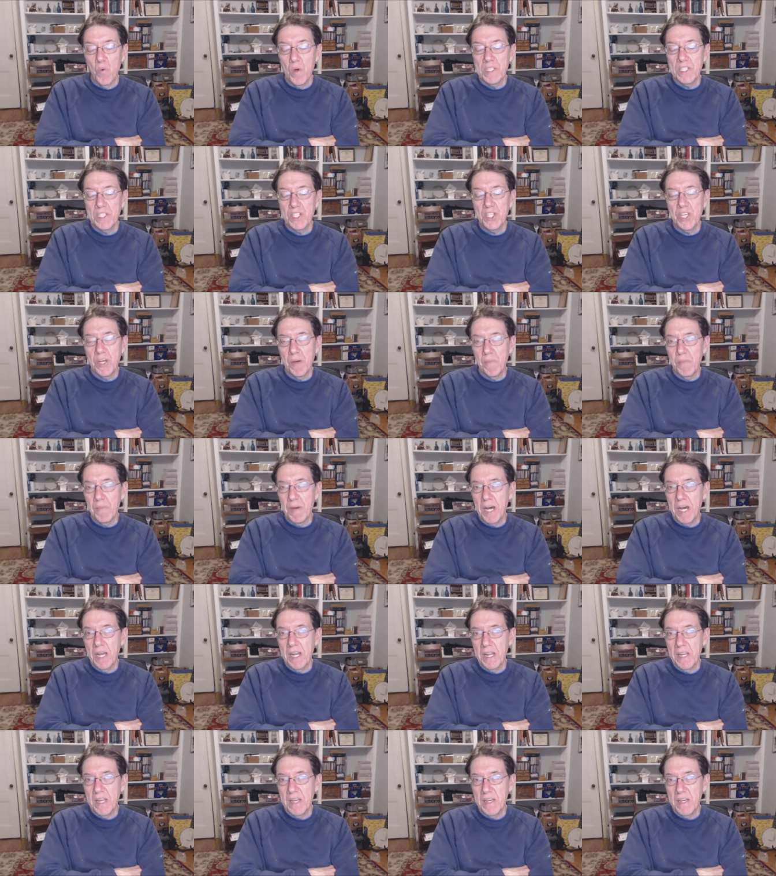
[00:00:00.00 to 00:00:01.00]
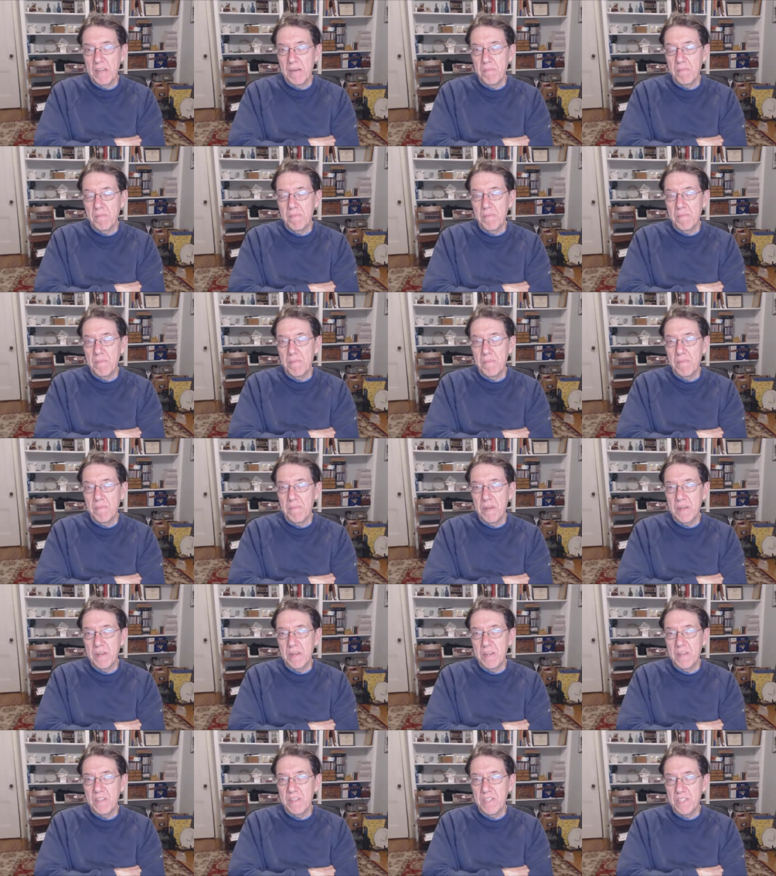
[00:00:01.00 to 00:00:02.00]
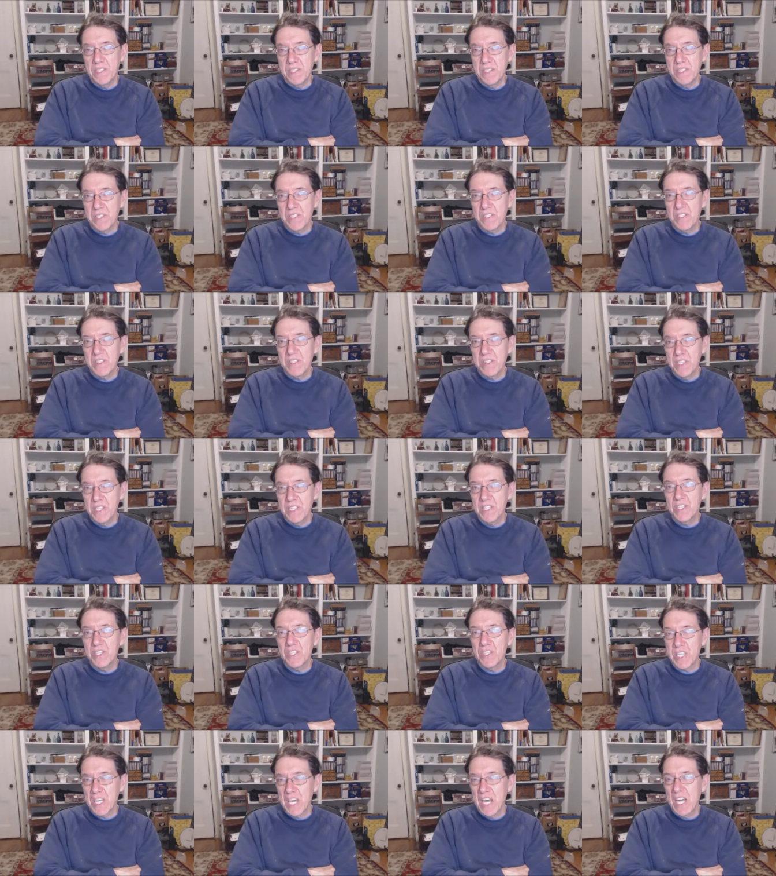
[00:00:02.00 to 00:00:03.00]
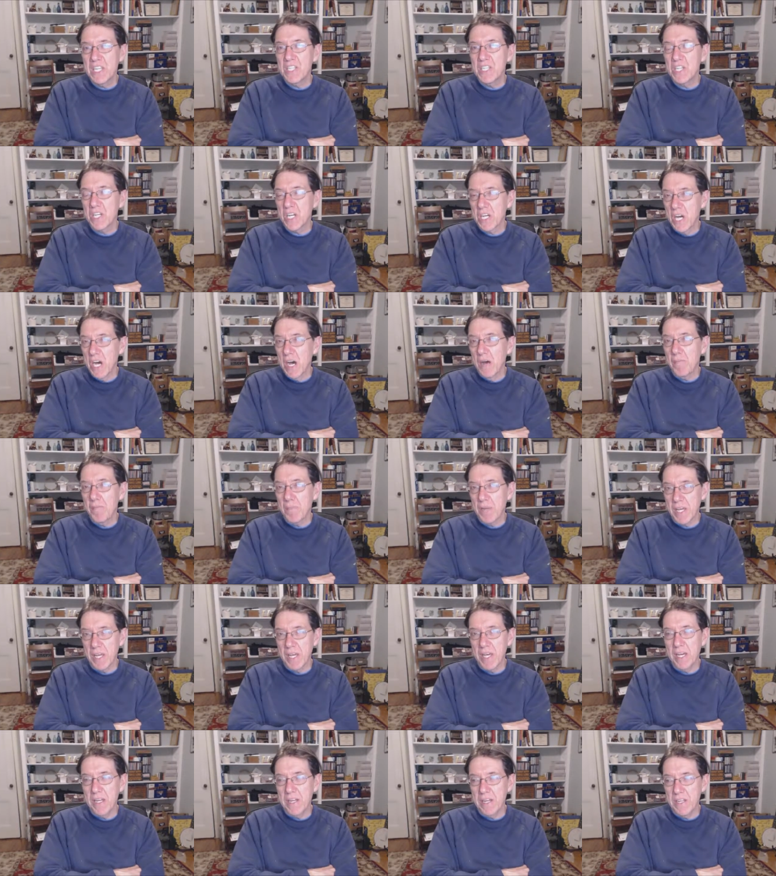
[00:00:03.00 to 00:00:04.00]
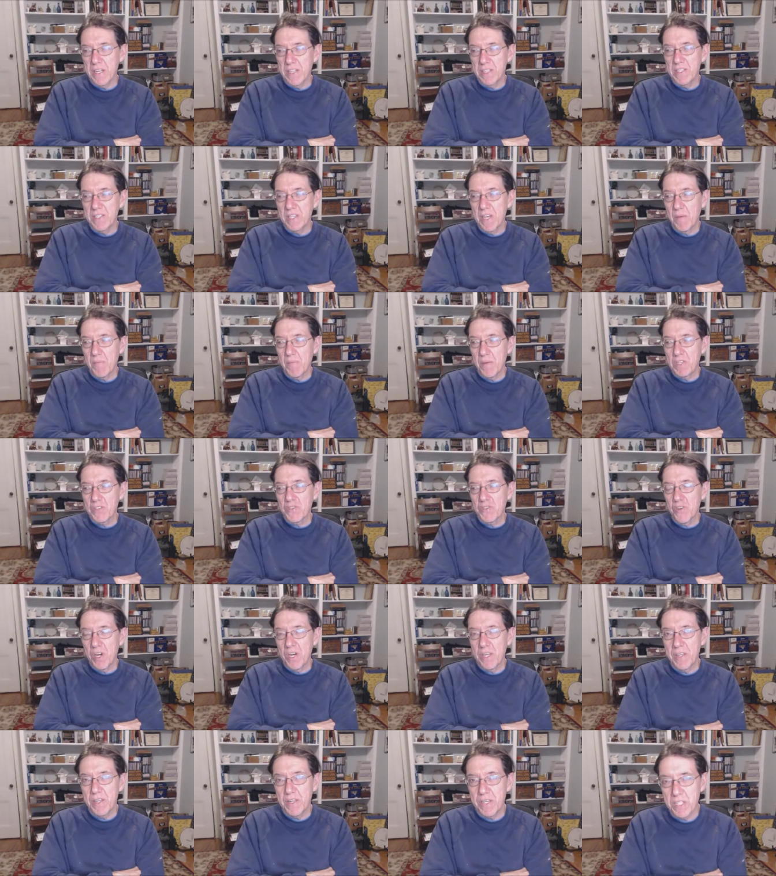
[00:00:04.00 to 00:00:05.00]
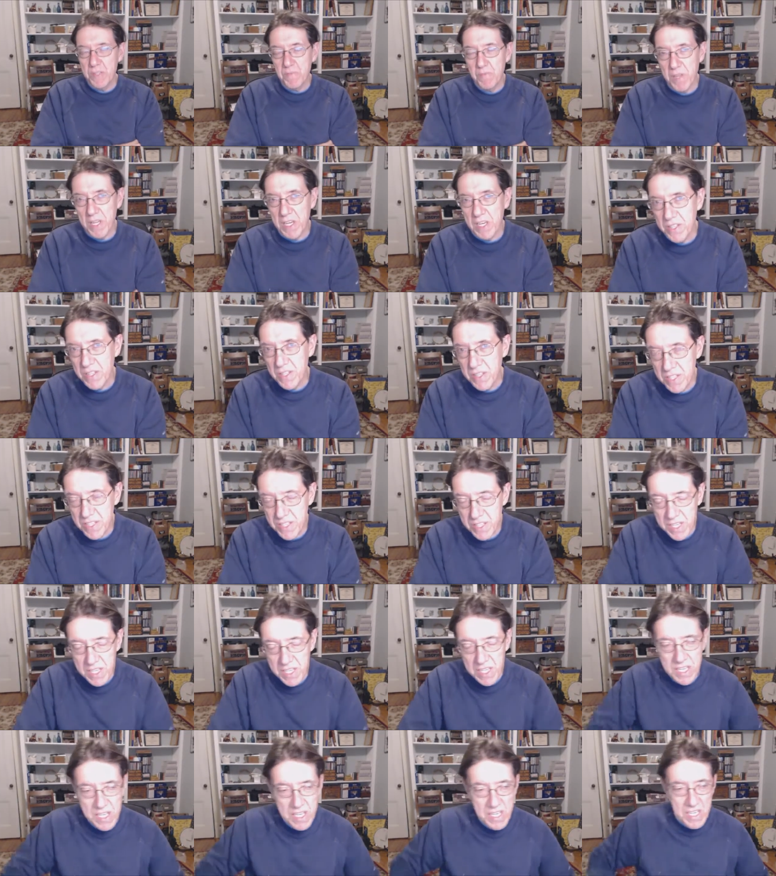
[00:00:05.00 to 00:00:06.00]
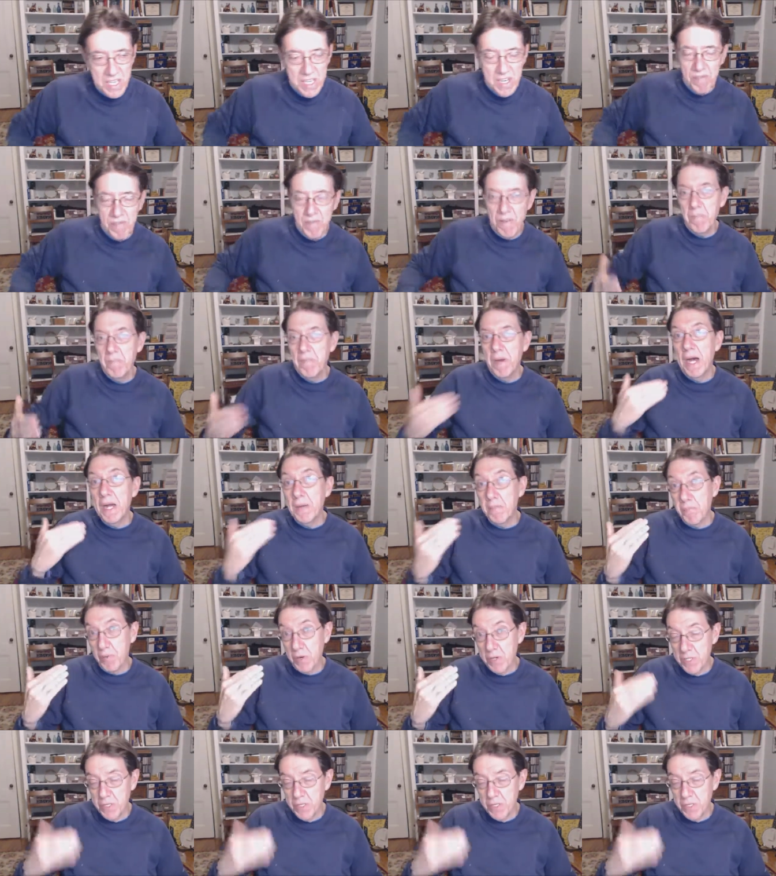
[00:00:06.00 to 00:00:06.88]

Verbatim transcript: When somebody and this is this is kind of complicated so I'm going to try to explain this from my